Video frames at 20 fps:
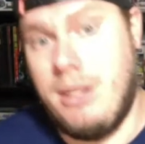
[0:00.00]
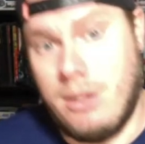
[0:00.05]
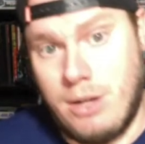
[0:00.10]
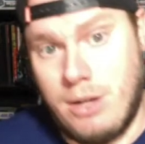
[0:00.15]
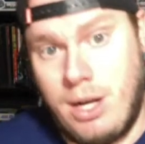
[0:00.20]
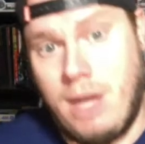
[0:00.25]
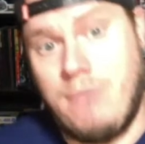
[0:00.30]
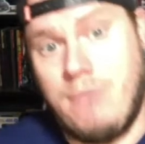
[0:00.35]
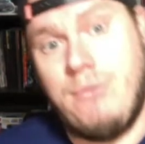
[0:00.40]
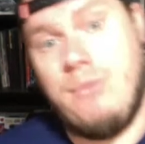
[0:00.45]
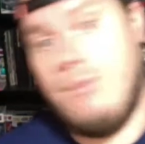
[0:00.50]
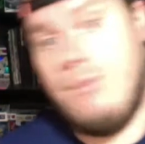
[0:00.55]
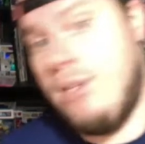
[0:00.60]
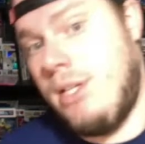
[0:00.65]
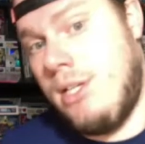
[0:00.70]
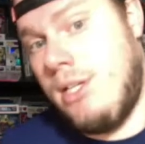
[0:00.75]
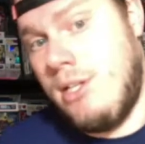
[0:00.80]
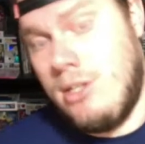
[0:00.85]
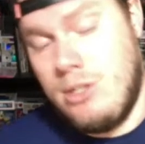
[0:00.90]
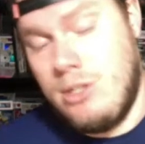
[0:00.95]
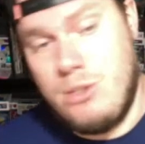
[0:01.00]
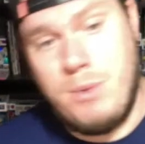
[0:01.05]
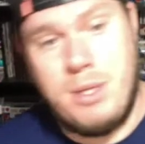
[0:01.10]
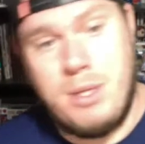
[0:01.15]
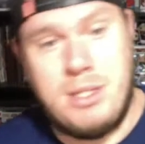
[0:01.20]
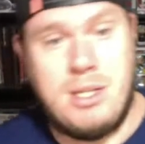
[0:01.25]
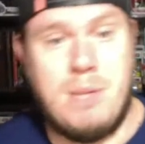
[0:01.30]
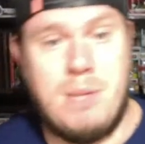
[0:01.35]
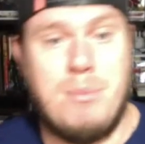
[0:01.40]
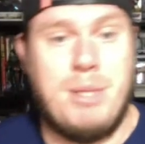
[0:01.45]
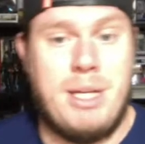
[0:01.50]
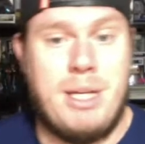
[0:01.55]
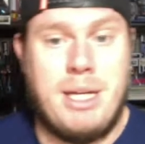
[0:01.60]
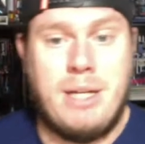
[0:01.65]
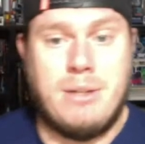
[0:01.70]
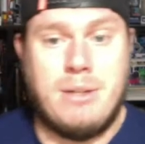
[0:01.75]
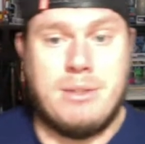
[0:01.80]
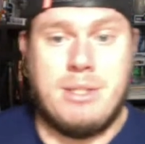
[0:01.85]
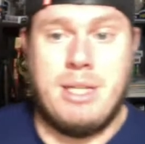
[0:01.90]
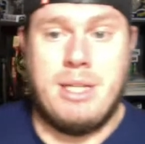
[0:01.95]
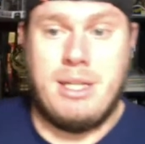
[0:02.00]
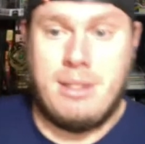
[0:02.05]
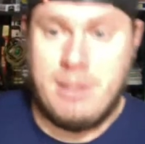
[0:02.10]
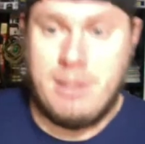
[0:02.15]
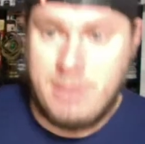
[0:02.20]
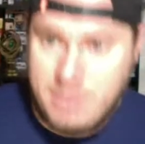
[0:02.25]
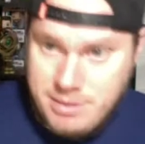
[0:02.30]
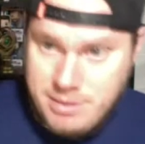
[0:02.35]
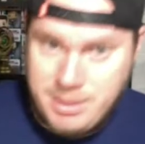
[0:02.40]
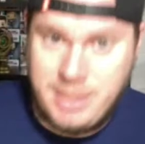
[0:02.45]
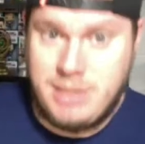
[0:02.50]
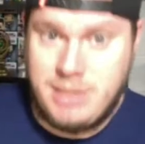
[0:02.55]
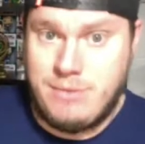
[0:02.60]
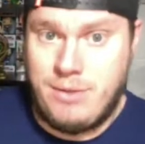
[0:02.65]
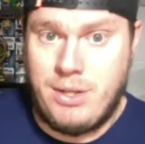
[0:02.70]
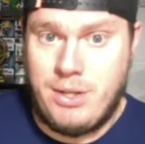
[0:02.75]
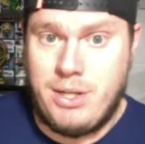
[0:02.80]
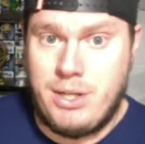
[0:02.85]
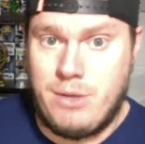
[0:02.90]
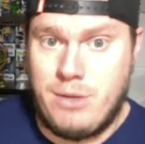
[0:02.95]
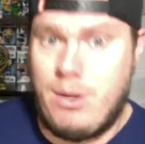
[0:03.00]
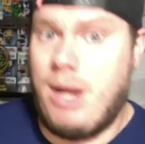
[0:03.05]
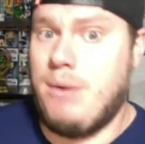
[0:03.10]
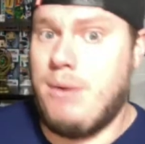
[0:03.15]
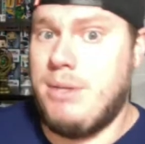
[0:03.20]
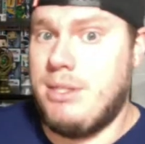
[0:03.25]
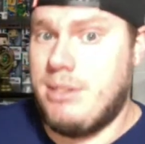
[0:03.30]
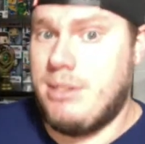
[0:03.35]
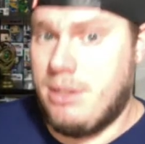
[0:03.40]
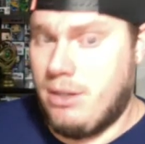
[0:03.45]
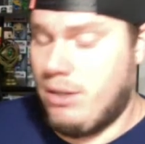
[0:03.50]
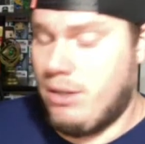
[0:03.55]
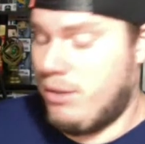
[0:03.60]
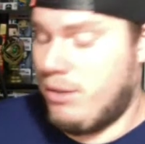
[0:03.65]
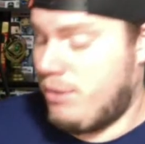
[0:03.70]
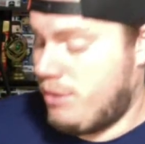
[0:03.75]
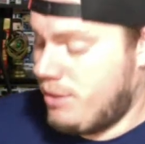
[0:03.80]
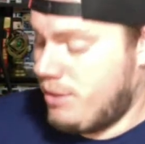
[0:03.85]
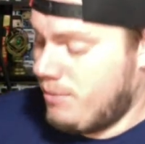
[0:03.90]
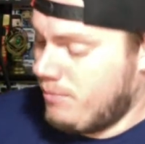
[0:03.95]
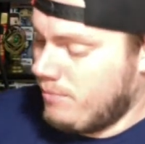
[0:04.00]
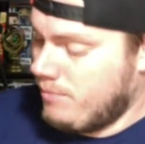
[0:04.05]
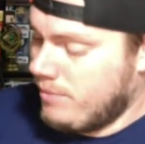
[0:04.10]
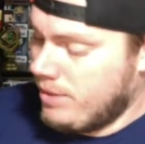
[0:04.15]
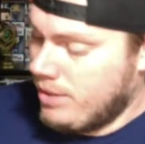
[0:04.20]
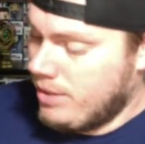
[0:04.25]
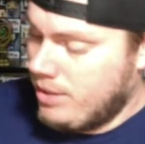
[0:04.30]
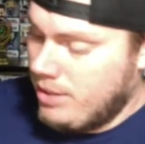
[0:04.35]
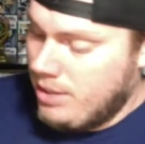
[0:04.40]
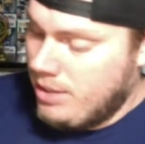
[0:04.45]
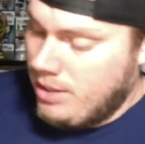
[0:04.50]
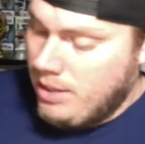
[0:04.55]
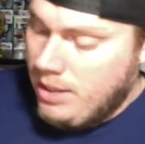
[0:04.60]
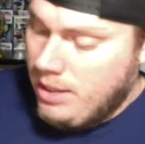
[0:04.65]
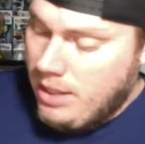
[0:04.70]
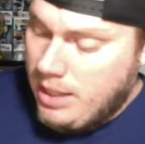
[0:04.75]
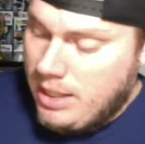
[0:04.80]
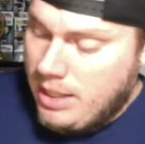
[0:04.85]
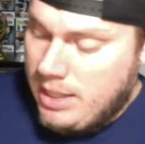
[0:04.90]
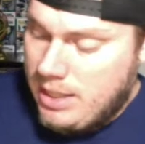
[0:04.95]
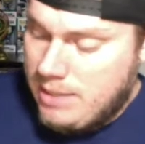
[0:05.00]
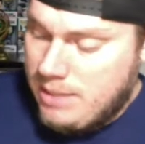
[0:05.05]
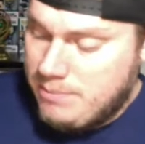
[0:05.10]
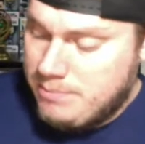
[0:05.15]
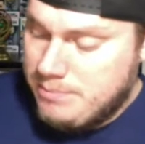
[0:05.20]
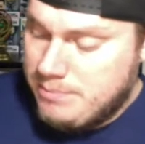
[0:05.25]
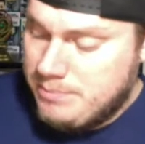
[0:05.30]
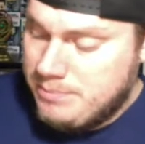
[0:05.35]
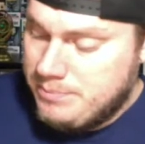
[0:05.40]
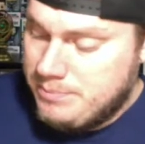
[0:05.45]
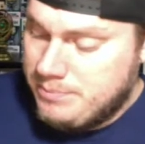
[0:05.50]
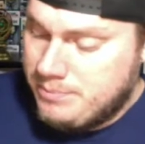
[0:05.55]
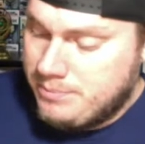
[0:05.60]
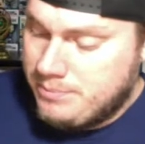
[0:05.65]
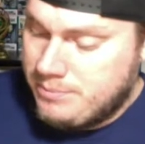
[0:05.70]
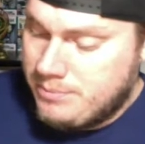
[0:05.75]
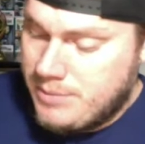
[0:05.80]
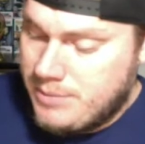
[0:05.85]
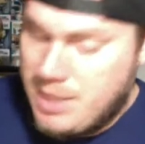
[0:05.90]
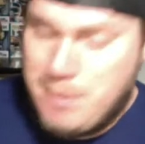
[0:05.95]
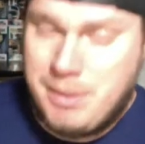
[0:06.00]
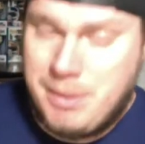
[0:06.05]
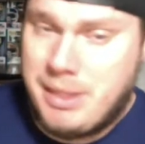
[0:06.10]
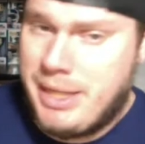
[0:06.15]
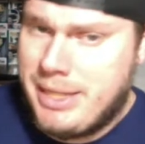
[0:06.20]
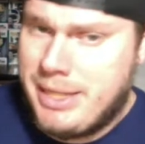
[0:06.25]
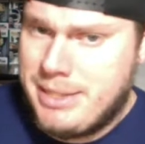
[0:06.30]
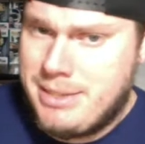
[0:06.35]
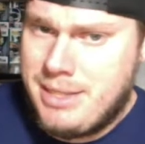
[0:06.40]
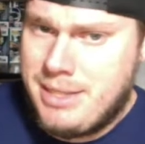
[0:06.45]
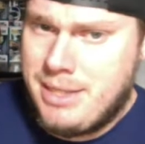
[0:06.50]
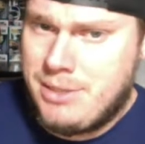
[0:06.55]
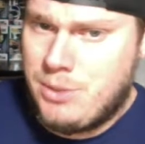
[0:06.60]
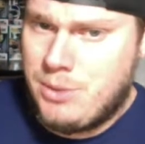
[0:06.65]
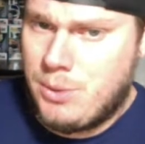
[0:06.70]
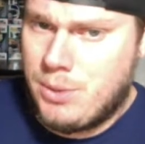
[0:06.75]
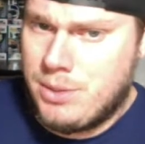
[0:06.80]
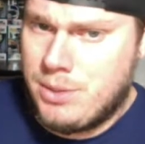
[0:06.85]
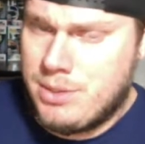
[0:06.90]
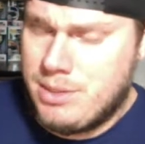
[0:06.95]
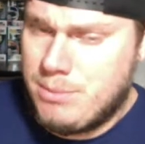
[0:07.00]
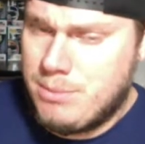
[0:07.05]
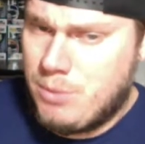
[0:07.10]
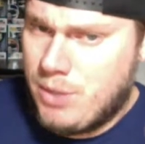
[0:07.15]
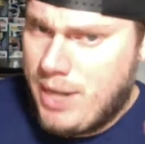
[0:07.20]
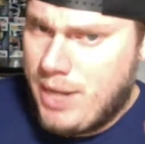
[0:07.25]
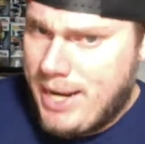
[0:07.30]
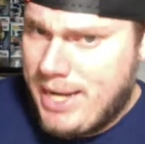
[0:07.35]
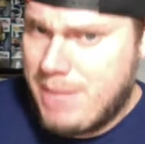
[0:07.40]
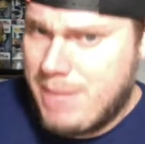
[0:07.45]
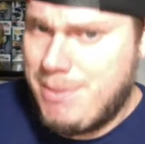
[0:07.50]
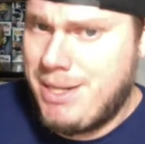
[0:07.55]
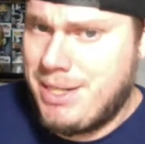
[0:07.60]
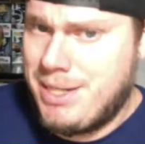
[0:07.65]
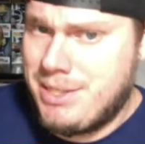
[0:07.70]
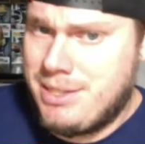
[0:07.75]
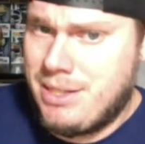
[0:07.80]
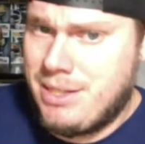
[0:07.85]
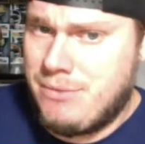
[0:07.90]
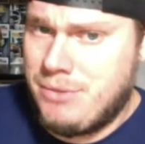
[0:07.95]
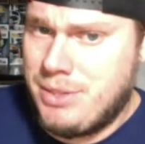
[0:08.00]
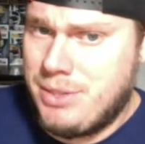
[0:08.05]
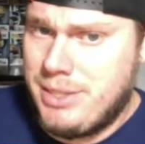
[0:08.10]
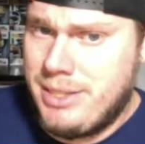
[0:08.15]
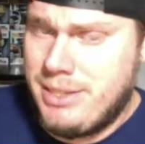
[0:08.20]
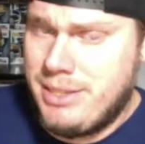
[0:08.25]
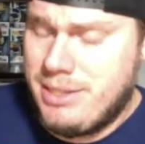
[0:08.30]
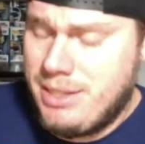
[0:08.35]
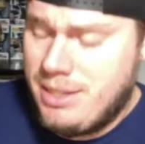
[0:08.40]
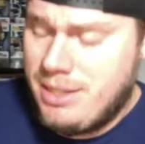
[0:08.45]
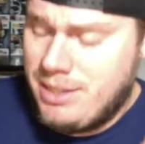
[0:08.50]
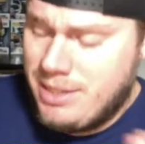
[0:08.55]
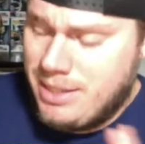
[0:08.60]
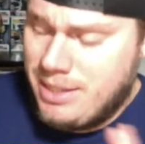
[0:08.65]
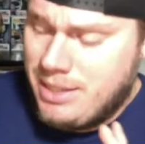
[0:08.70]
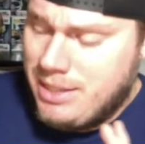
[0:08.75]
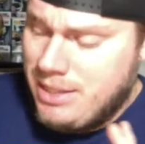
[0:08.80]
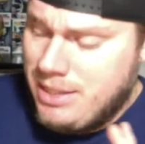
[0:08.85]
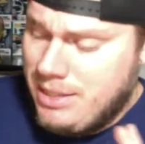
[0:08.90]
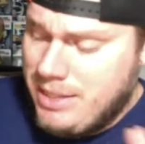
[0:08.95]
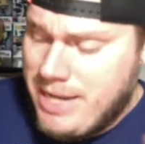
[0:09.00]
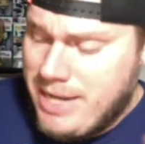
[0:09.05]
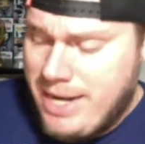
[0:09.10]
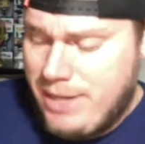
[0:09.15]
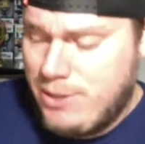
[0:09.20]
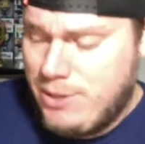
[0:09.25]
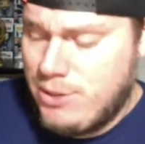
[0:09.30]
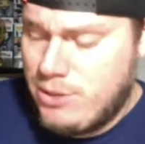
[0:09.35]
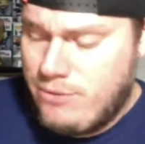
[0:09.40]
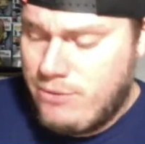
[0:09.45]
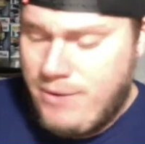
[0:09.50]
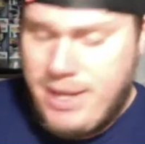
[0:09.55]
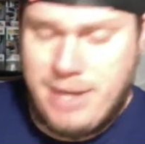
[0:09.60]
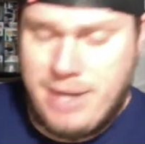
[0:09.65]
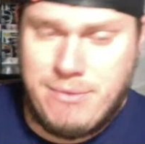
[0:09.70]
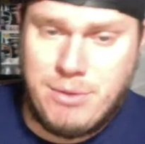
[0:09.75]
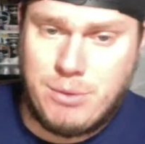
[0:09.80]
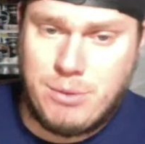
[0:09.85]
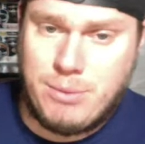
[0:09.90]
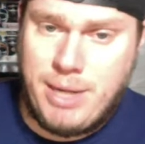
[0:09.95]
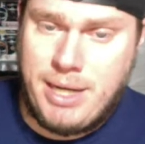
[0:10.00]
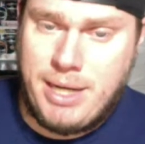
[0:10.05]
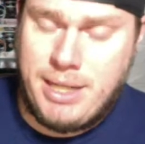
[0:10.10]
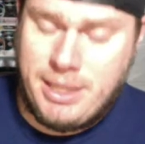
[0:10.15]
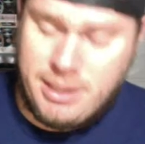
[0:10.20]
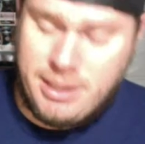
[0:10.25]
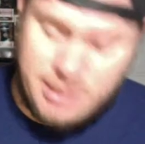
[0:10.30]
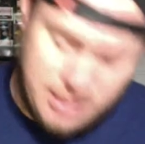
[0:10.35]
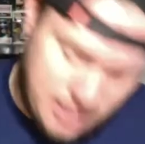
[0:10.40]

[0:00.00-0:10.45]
or off doing something else. Like stays very grounded to Earth. Um, Typically, I stay towards the more animated stuff with DC. Not a huge fan of the writing